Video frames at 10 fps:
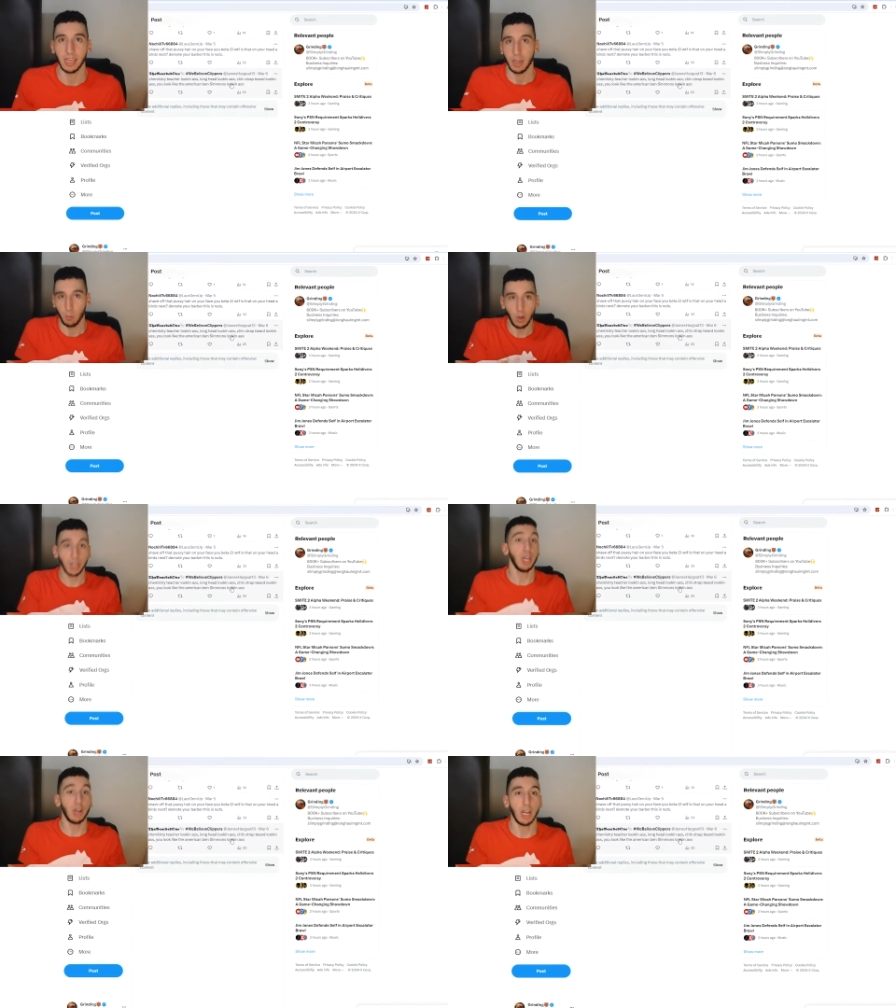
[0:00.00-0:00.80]
When are
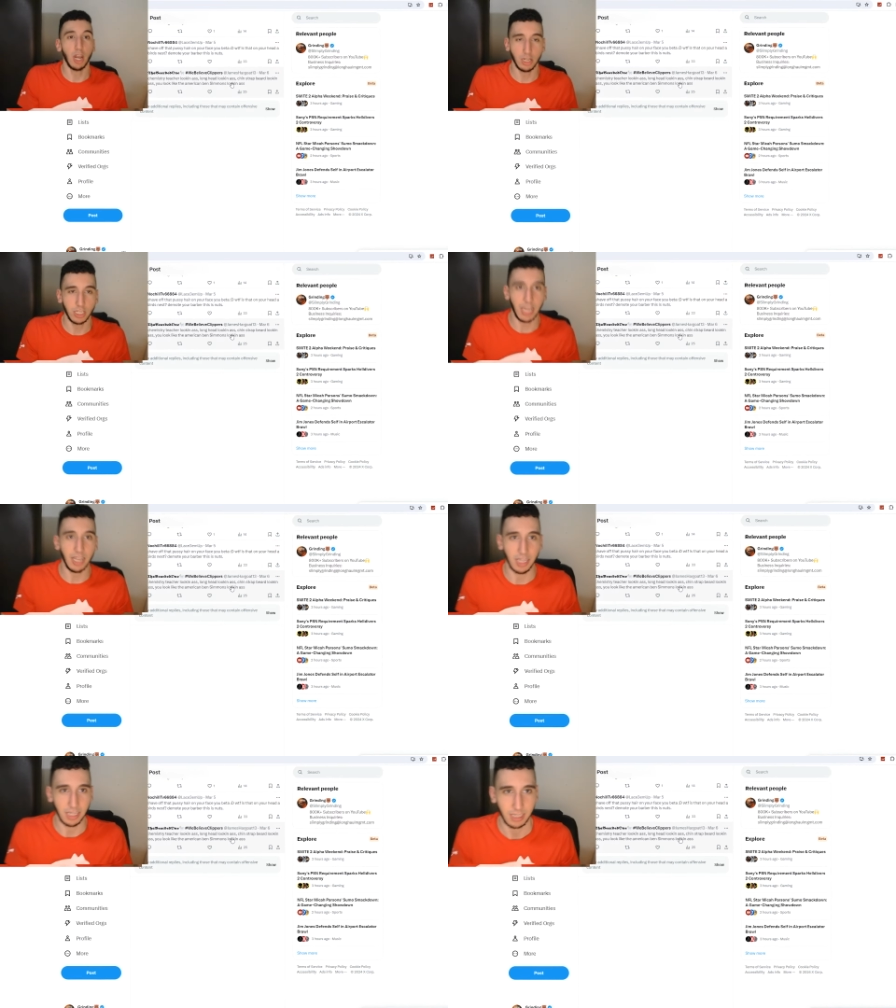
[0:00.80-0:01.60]
y'all gonna
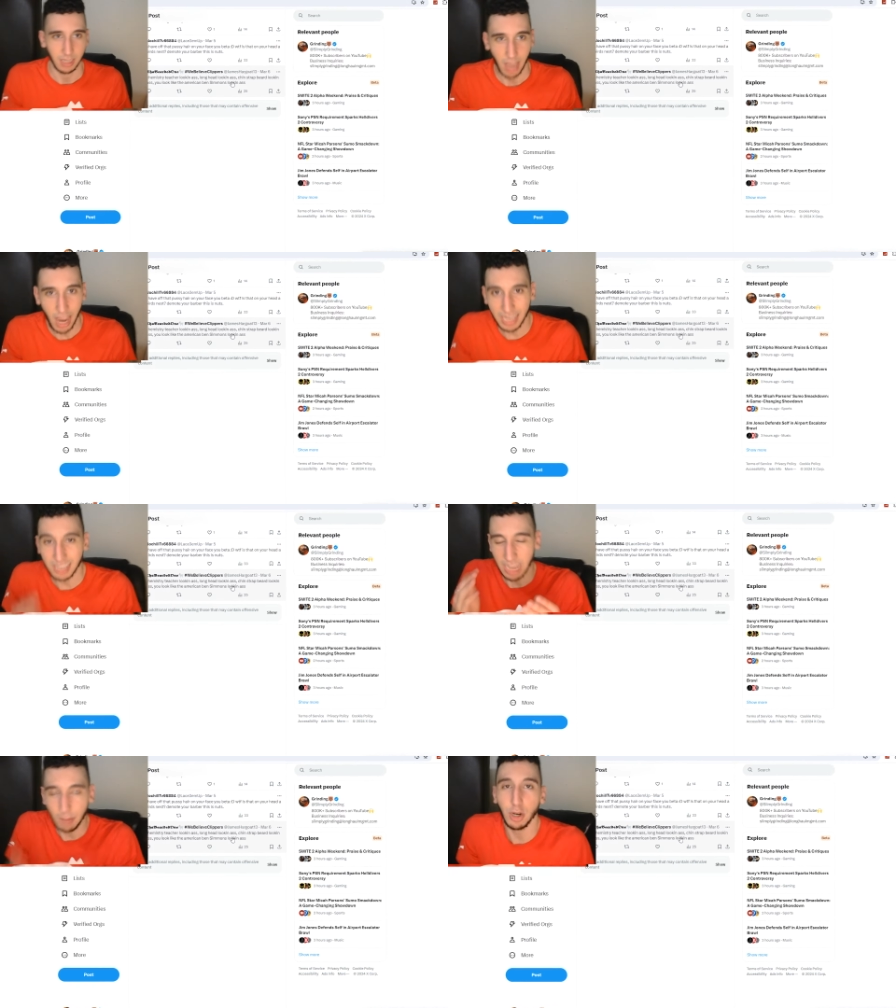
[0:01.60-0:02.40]
understand this? Alright,
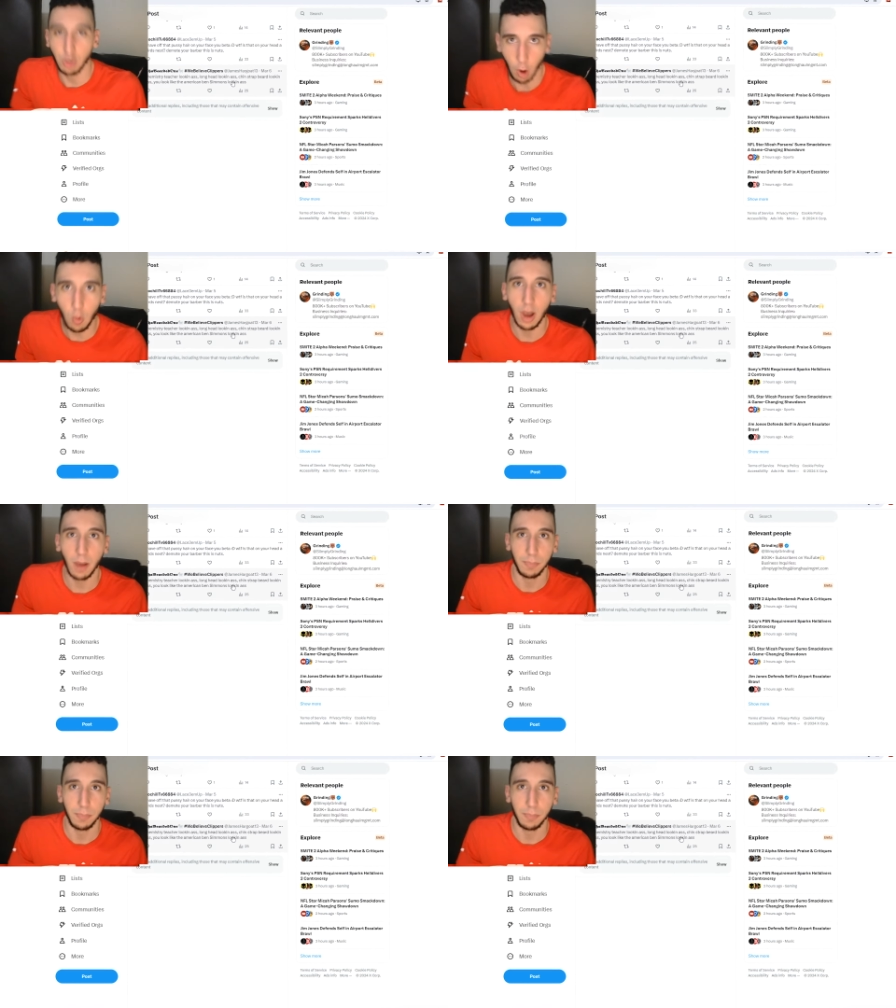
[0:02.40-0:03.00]
it's time to grow up